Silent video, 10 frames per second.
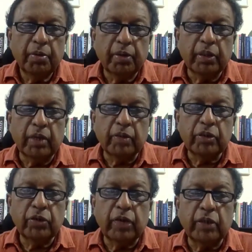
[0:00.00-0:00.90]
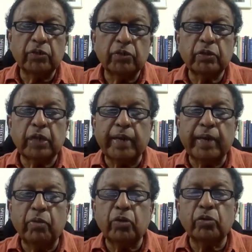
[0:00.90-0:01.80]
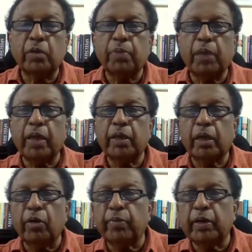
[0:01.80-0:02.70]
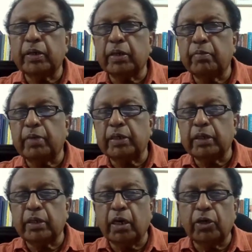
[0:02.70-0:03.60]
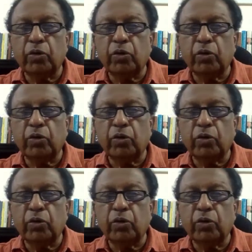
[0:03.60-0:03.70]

The United States was unable to supply equipment and material,